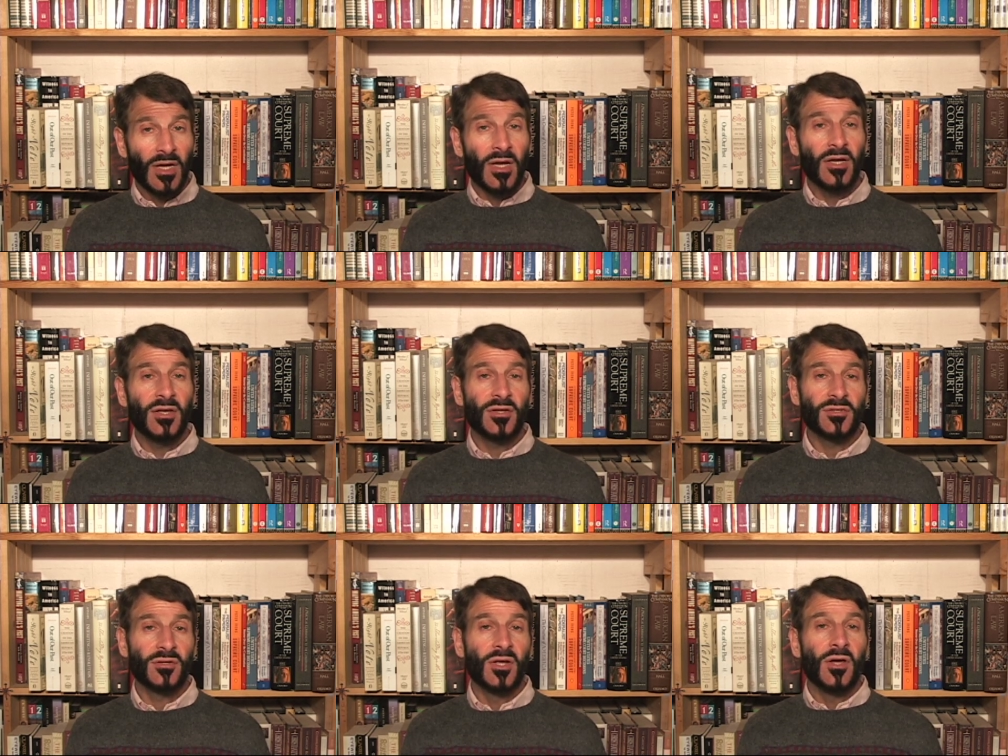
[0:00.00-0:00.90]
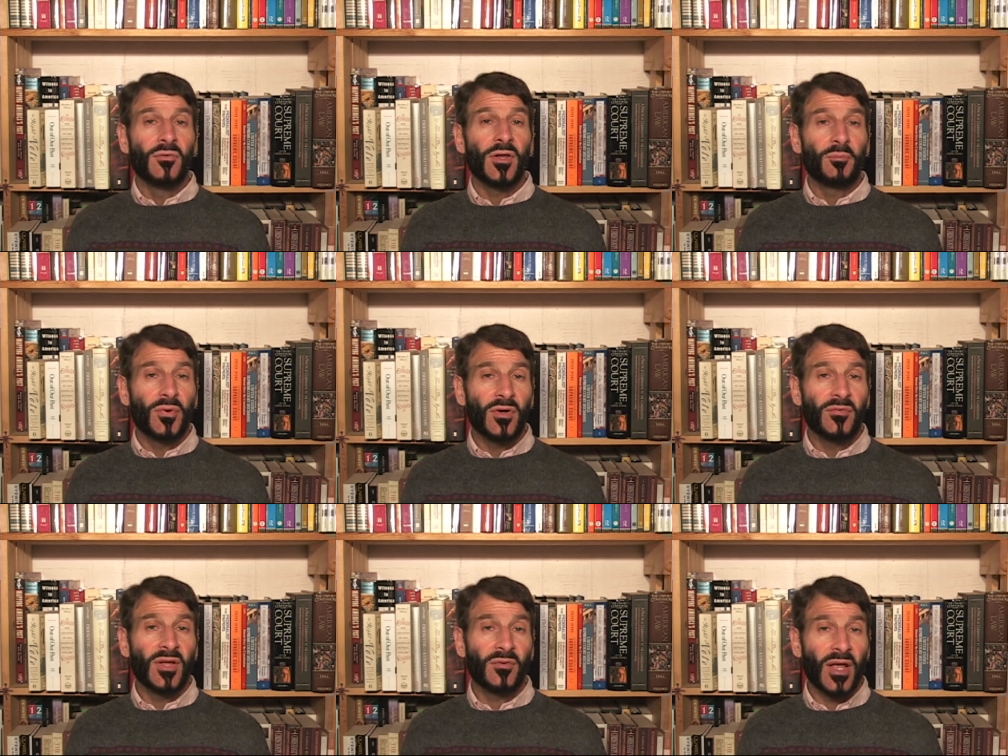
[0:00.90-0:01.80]
In addition, we
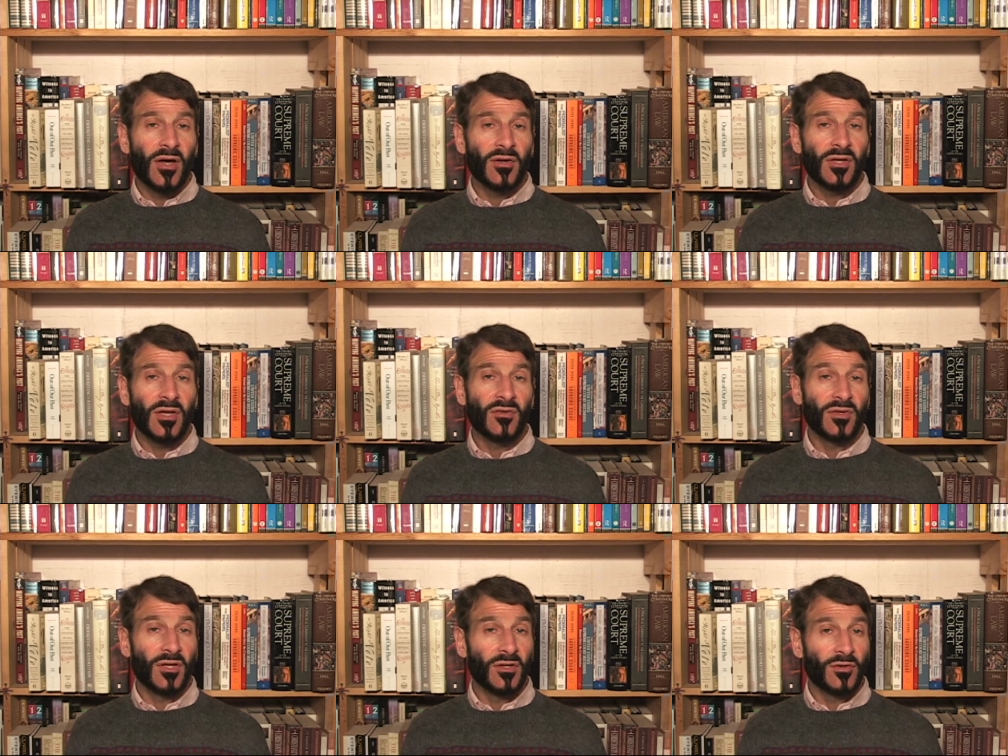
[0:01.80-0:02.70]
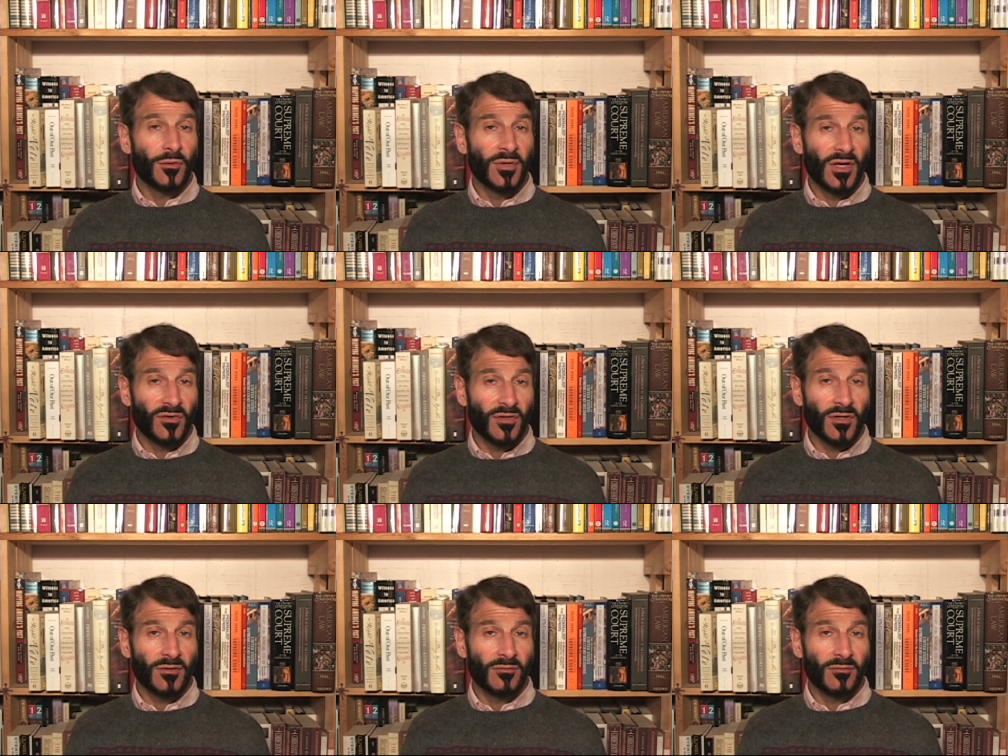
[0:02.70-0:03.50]
proved that reality is indeterministic.